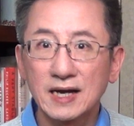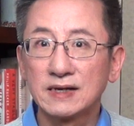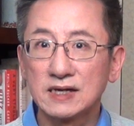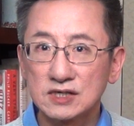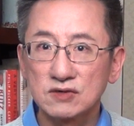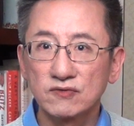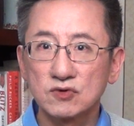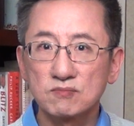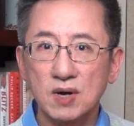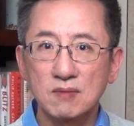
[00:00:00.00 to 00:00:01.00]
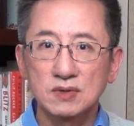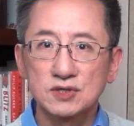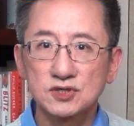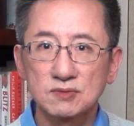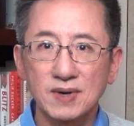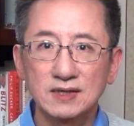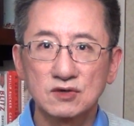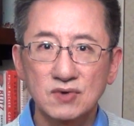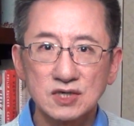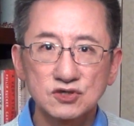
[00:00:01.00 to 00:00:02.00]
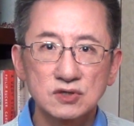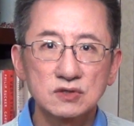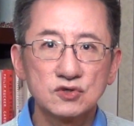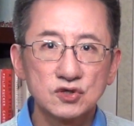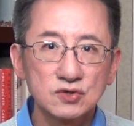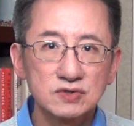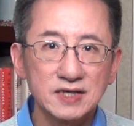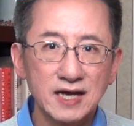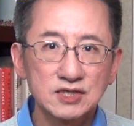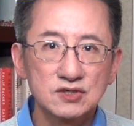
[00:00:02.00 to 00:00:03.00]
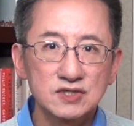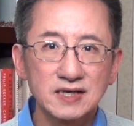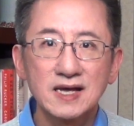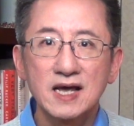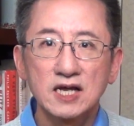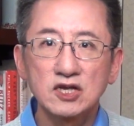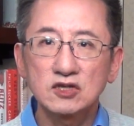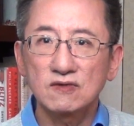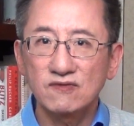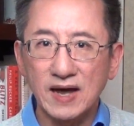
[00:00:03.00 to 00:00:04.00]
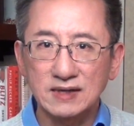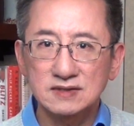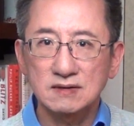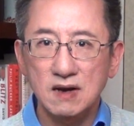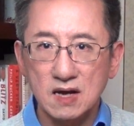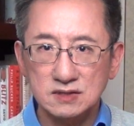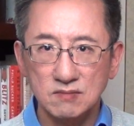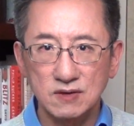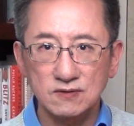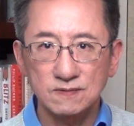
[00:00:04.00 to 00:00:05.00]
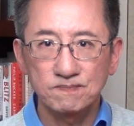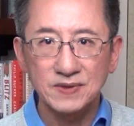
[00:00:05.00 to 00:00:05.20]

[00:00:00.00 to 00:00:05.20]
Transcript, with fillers: an interview published by the Russian news agency Interfax last month.